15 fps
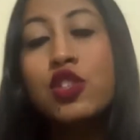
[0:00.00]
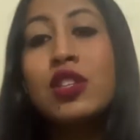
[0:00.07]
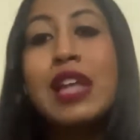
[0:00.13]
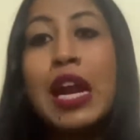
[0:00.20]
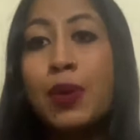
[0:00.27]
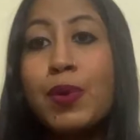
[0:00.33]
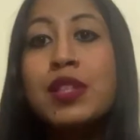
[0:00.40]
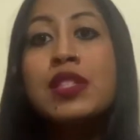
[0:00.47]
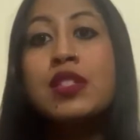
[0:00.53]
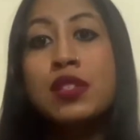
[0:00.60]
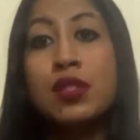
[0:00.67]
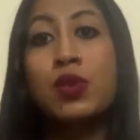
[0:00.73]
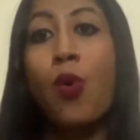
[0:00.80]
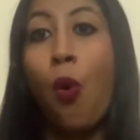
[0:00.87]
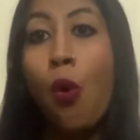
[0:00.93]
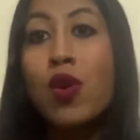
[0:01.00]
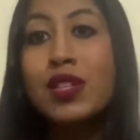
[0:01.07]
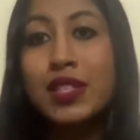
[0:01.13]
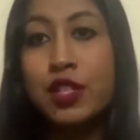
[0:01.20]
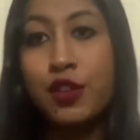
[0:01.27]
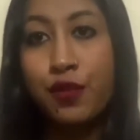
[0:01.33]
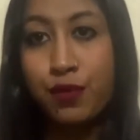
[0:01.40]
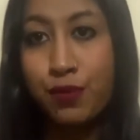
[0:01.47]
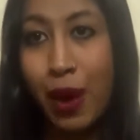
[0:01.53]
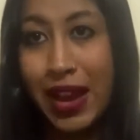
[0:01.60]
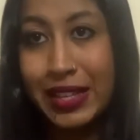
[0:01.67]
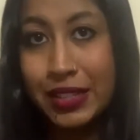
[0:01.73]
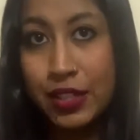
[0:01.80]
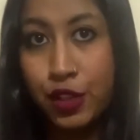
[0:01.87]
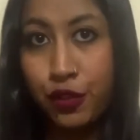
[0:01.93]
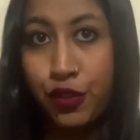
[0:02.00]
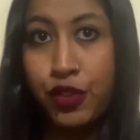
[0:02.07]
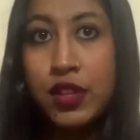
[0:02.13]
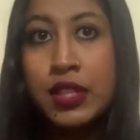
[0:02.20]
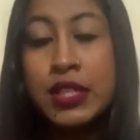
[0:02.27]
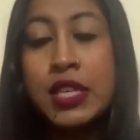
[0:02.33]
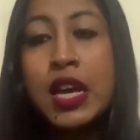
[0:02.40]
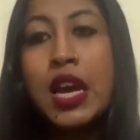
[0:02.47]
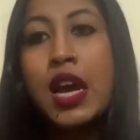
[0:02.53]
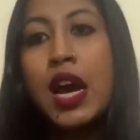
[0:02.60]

so that was course wise difference